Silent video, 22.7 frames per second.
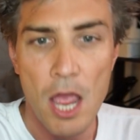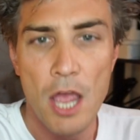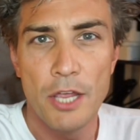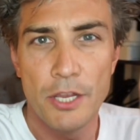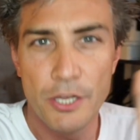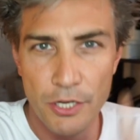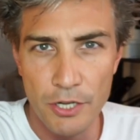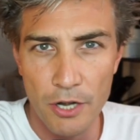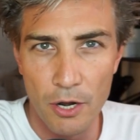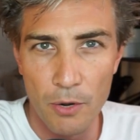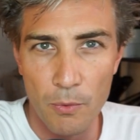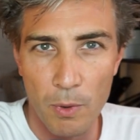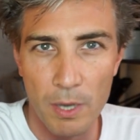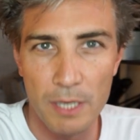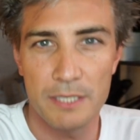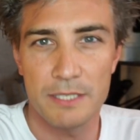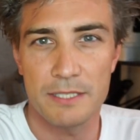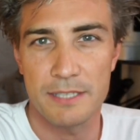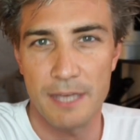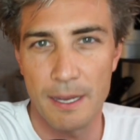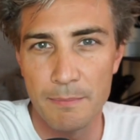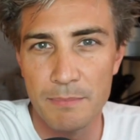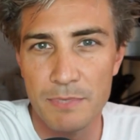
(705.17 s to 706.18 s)
You know what?
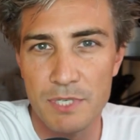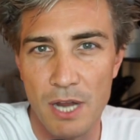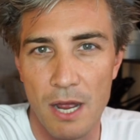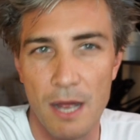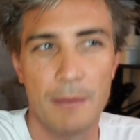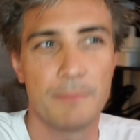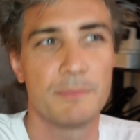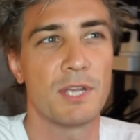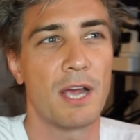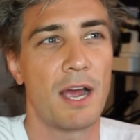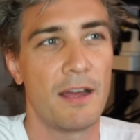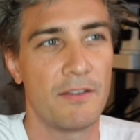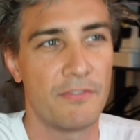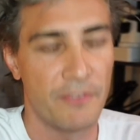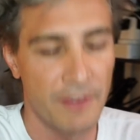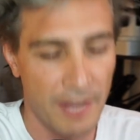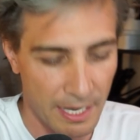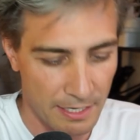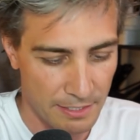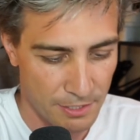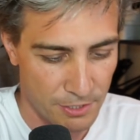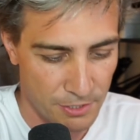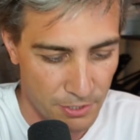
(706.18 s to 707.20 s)
Sometimes I
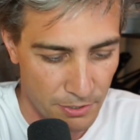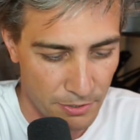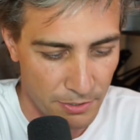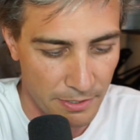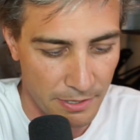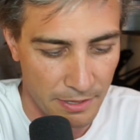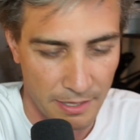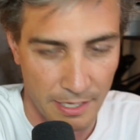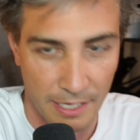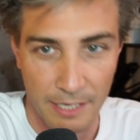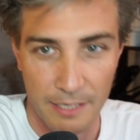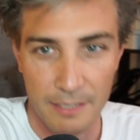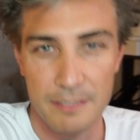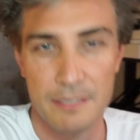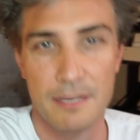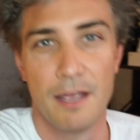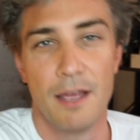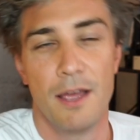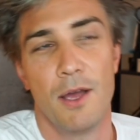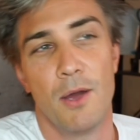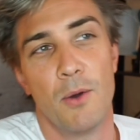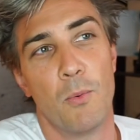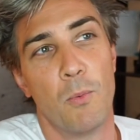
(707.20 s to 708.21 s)
forget to do things
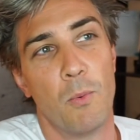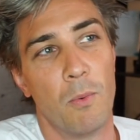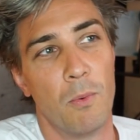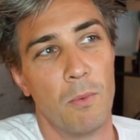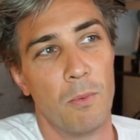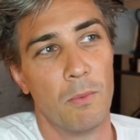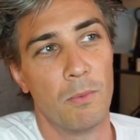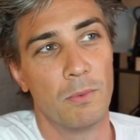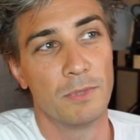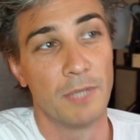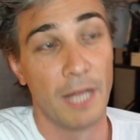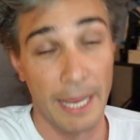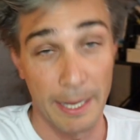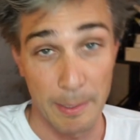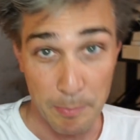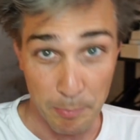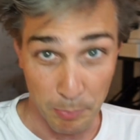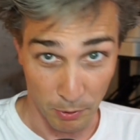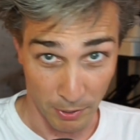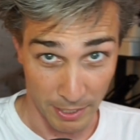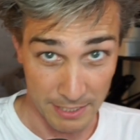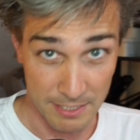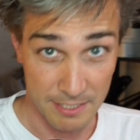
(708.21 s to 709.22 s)
like
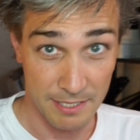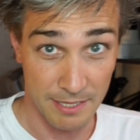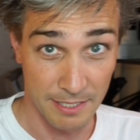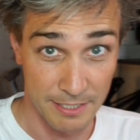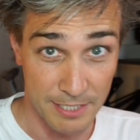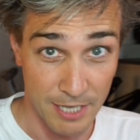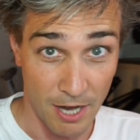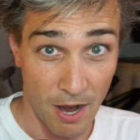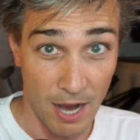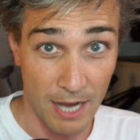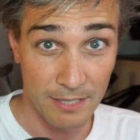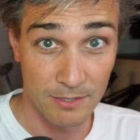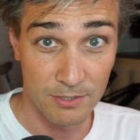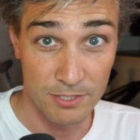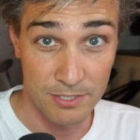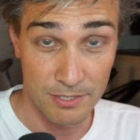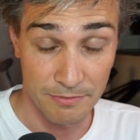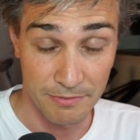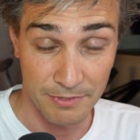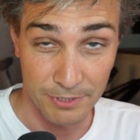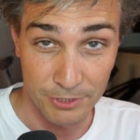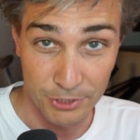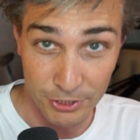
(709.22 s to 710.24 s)
press the titles
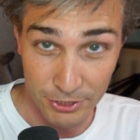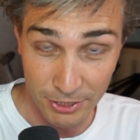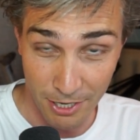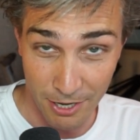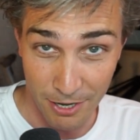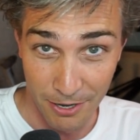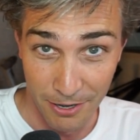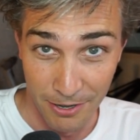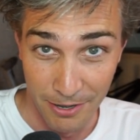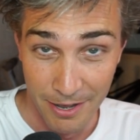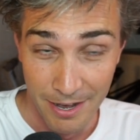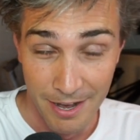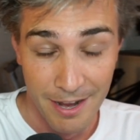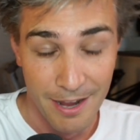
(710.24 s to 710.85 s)
of the show.